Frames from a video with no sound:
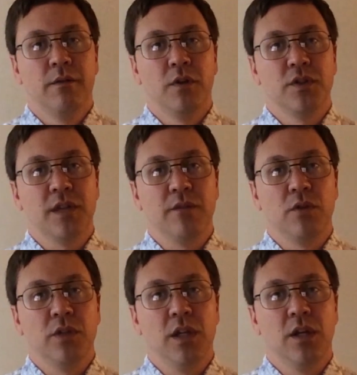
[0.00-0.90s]
For
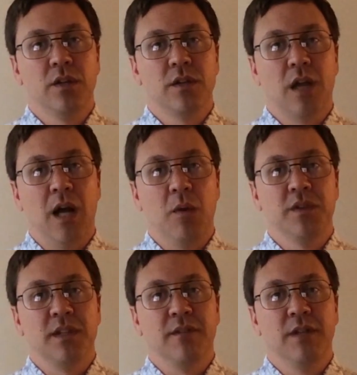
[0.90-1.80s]
several years, I
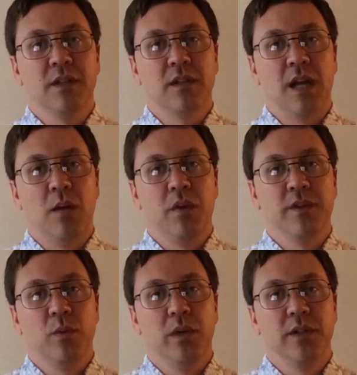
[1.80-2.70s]
was convinced I was
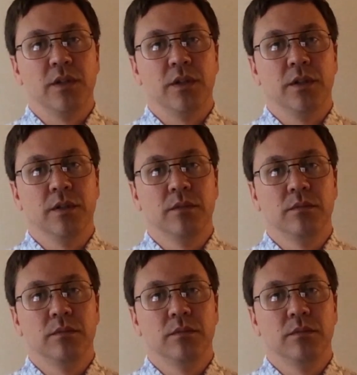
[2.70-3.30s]
a wizard.